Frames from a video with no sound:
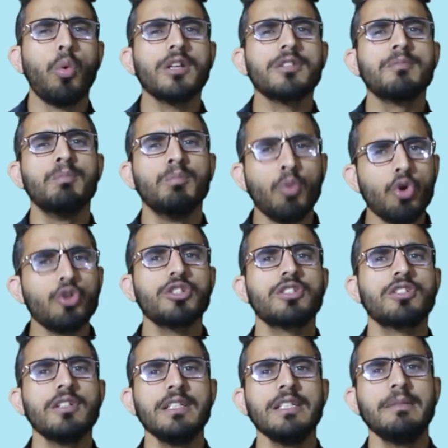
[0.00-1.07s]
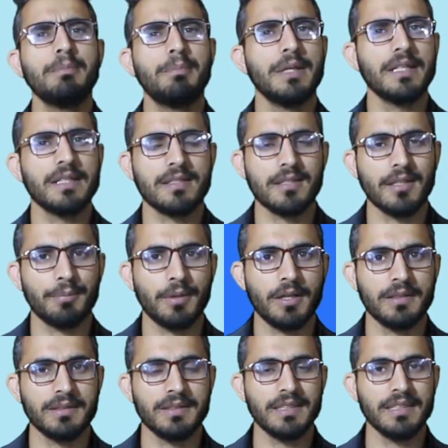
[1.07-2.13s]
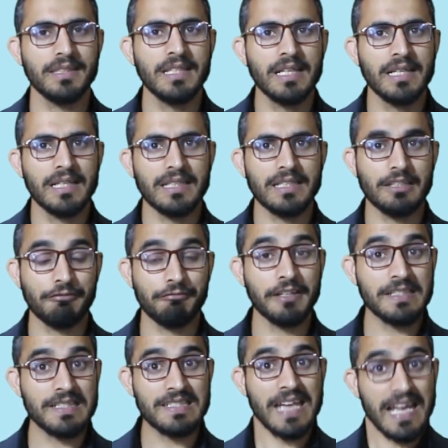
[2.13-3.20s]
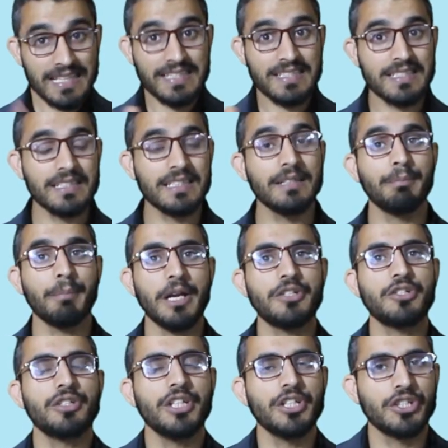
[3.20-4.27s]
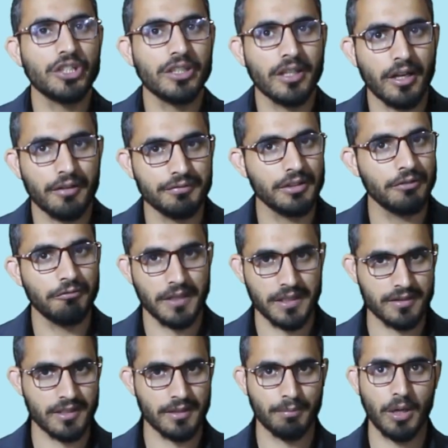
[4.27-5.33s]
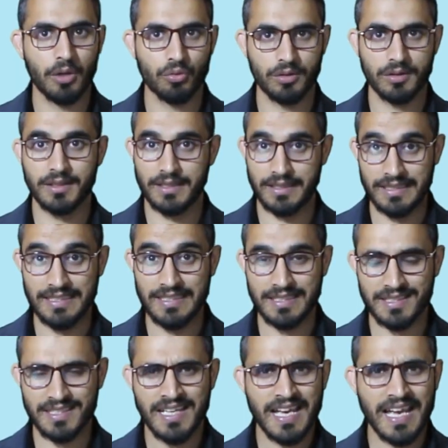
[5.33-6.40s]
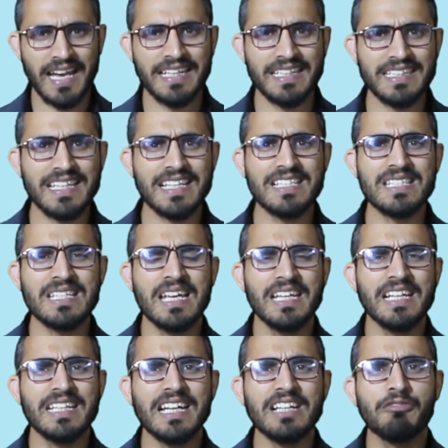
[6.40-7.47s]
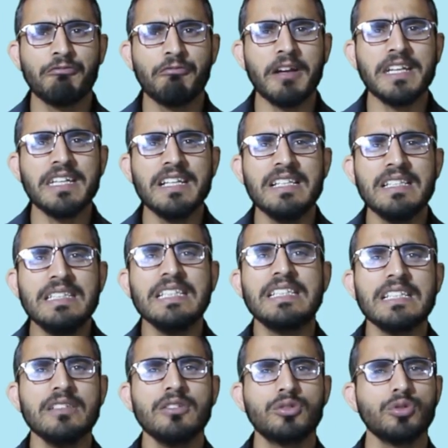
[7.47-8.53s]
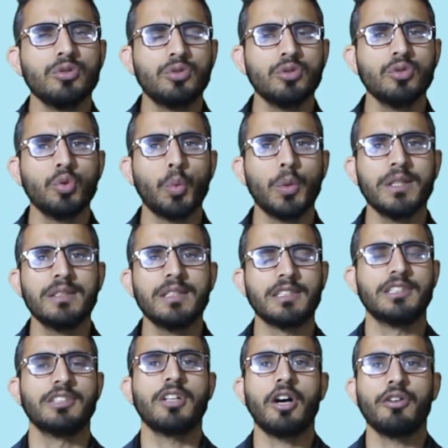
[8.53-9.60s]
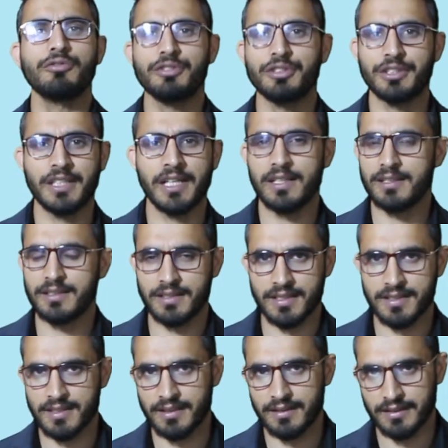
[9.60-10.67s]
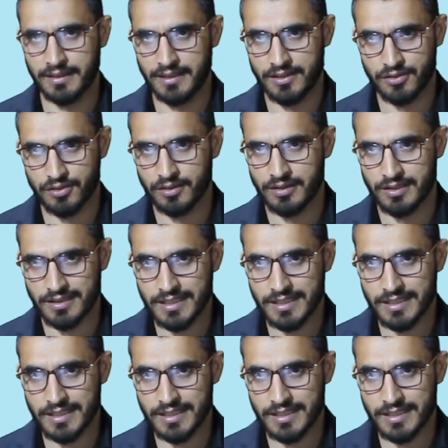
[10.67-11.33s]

was mostly based upon the fantastic imagination of the West about the East, and it had very little to do with the ground realities in the Eastern